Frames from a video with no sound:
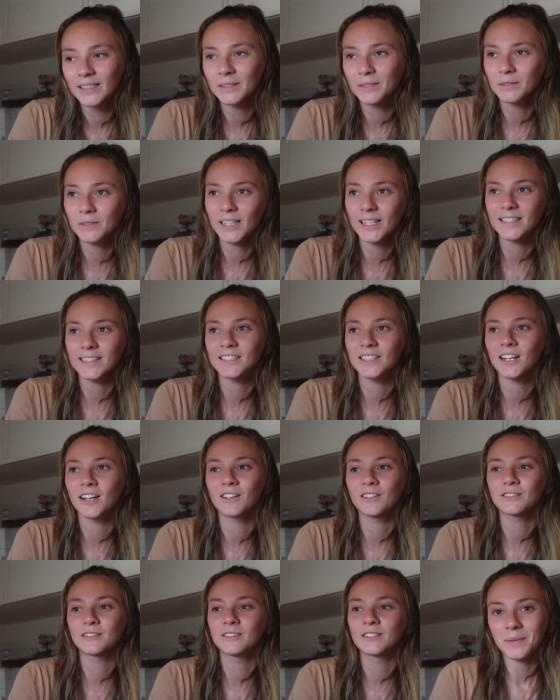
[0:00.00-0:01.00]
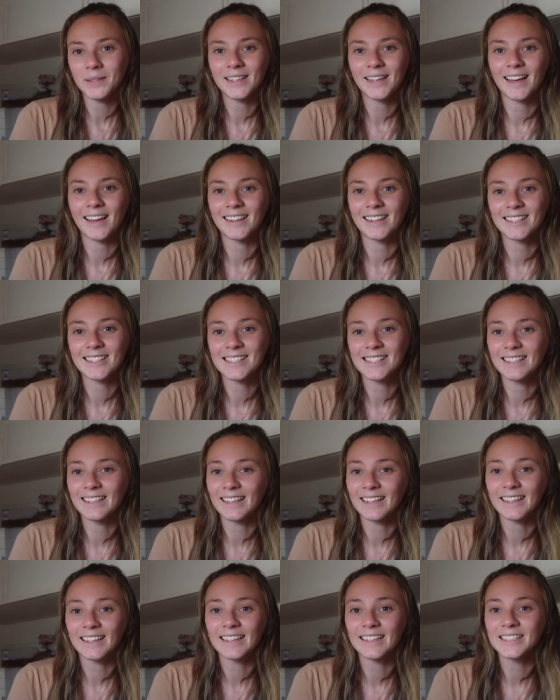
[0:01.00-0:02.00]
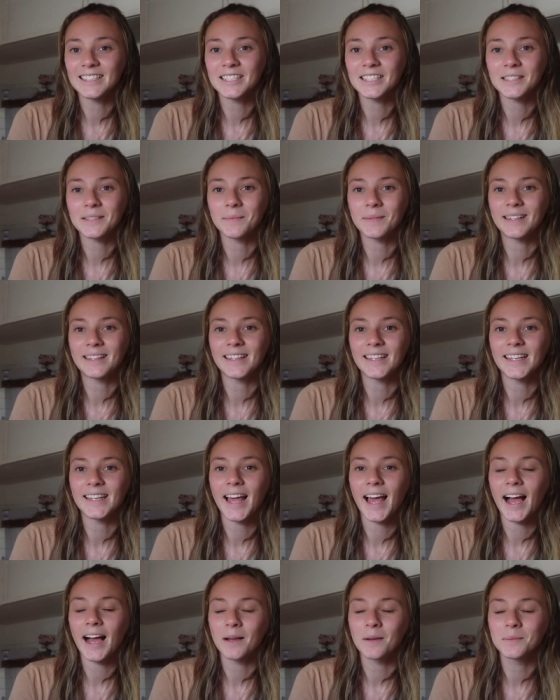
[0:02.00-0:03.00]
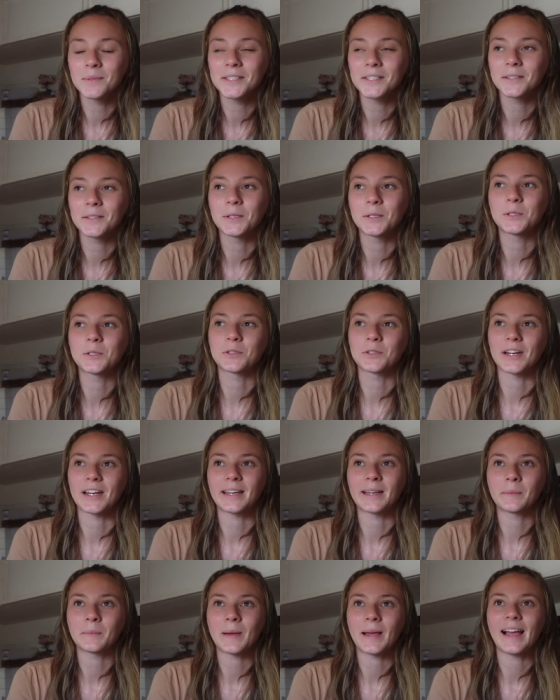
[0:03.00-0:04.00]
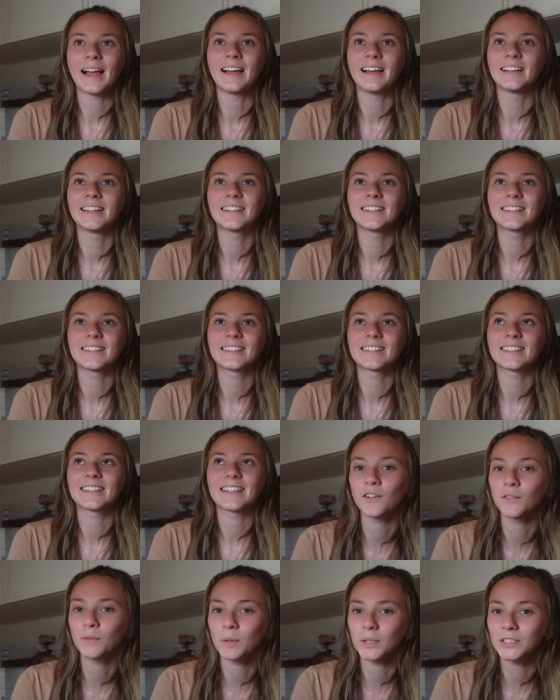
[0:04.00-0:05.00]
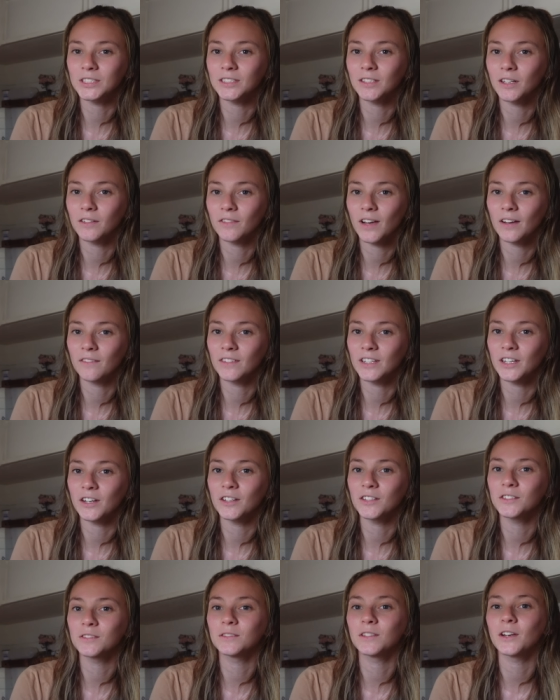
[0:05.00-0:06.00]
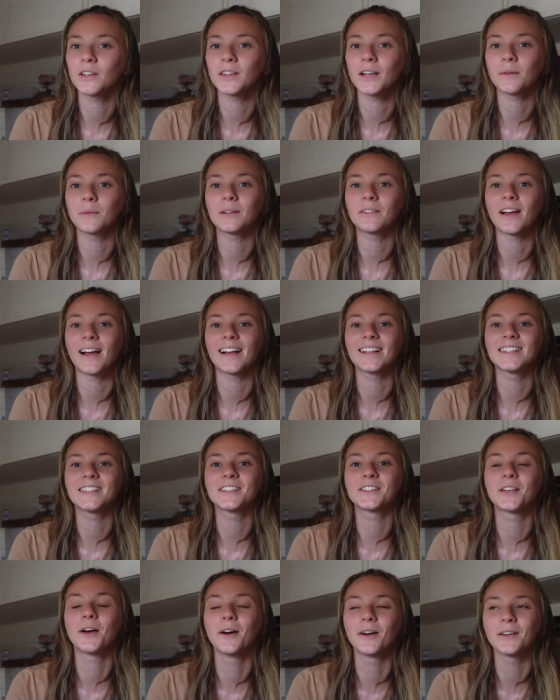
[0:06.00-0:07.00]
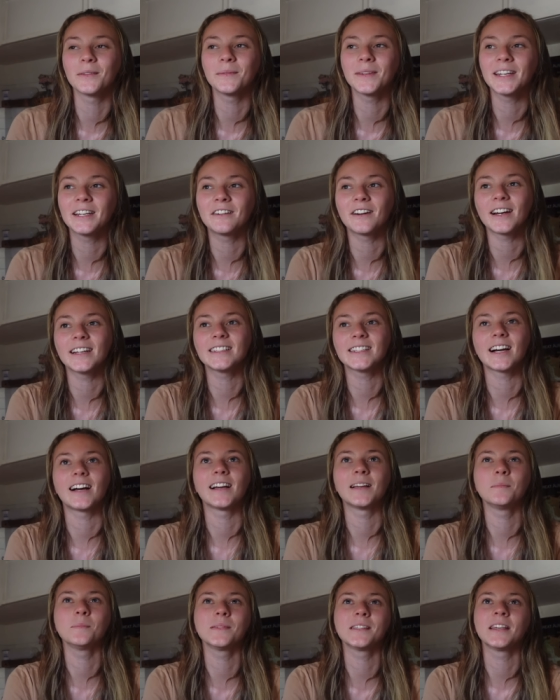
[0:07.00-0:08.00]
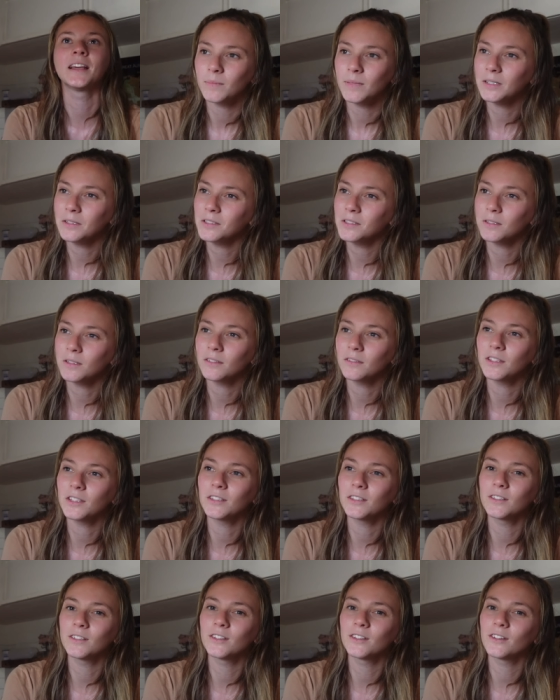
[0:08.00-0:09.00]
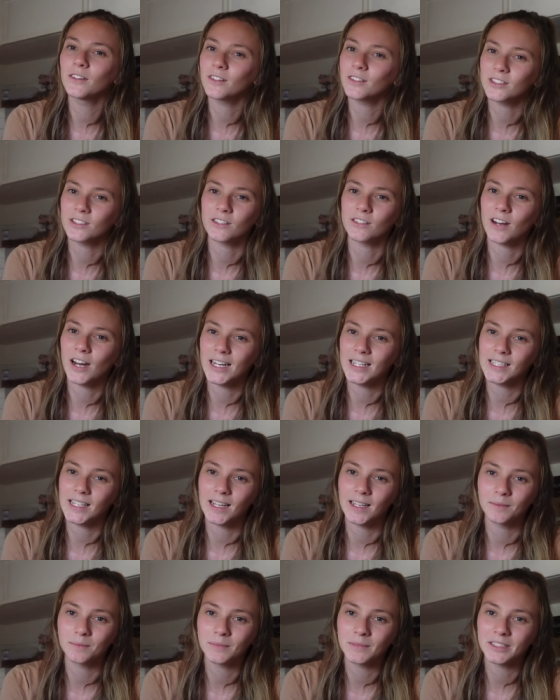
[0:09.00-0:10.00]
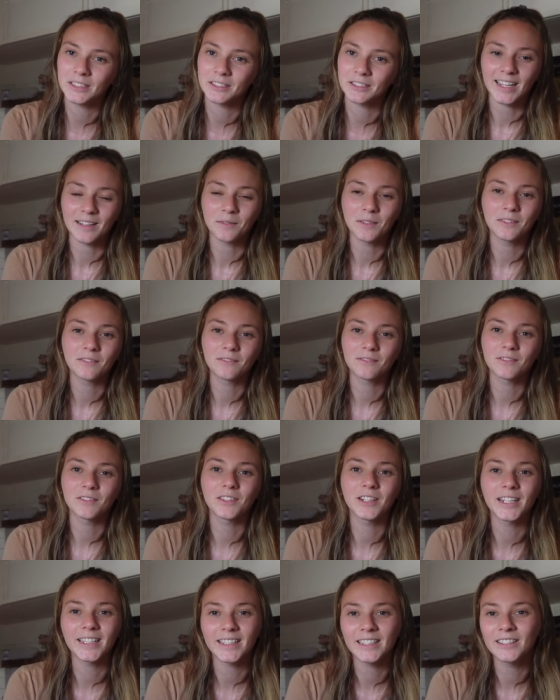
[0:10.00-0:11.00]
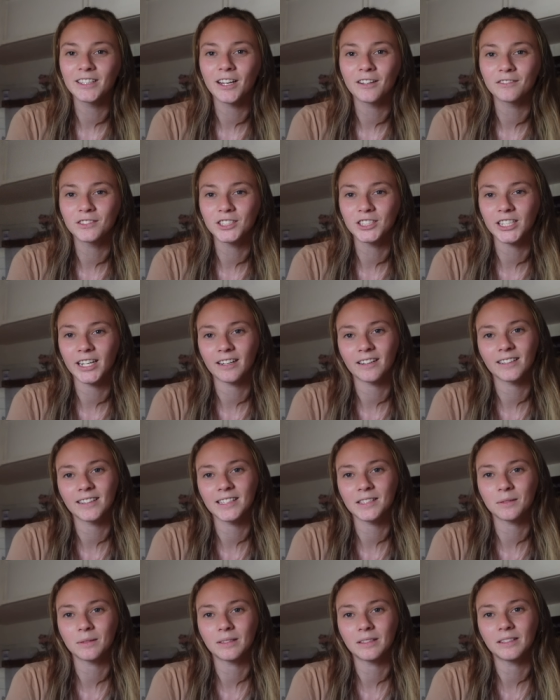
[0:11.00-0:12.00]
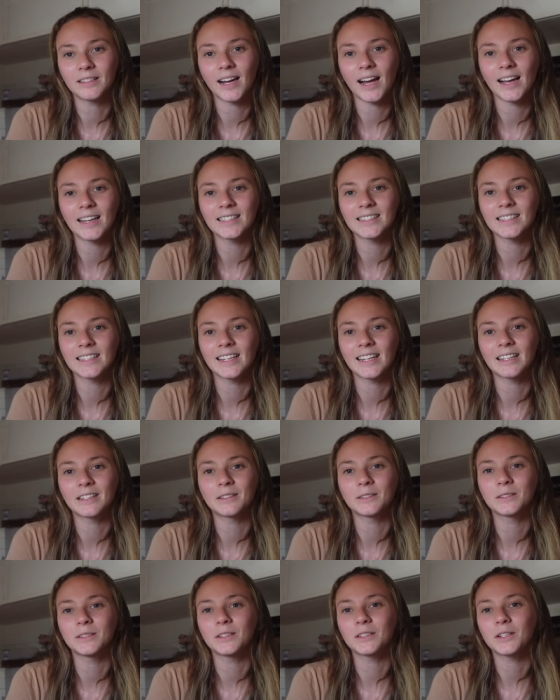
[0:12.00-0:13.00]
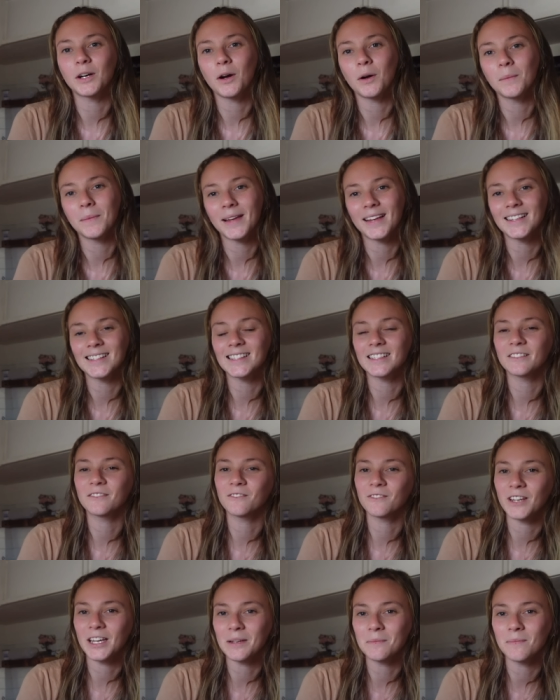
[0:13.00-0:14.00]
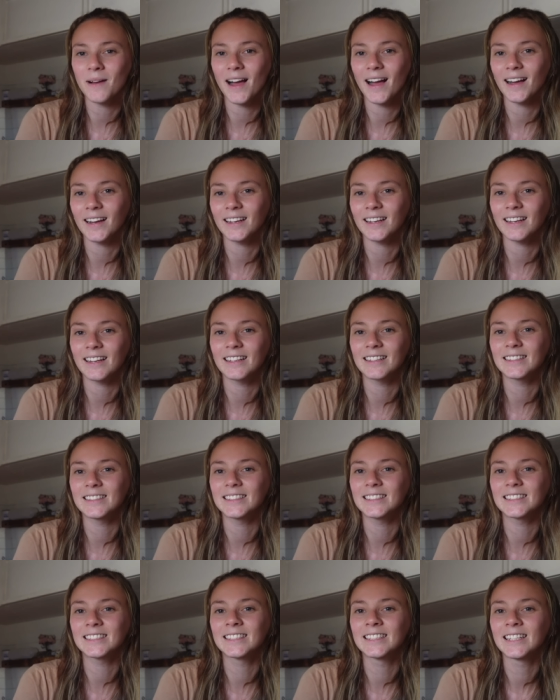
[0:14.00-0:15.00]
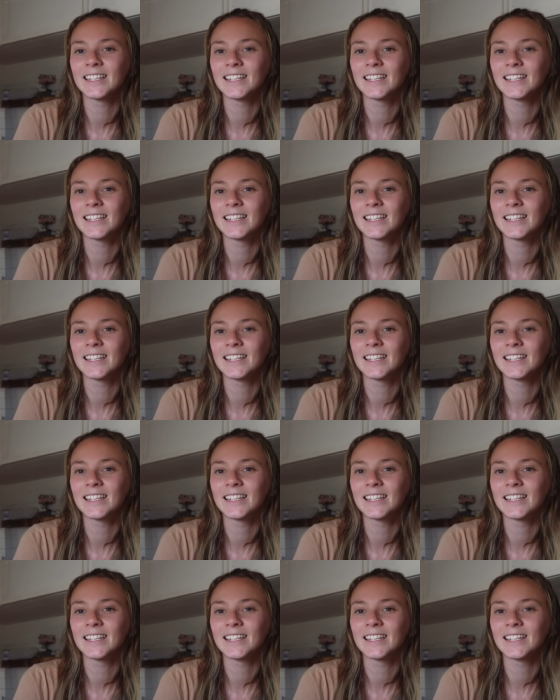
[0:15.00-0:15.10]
all that stuff. But yeah, this year has just been an absolute dream, and if you've watched a lot of our videos, you'll know that we've had so many great times, but also a few not so great times. So yeah, we've really loved sharing this with you guys and getting all your comments and feedback, and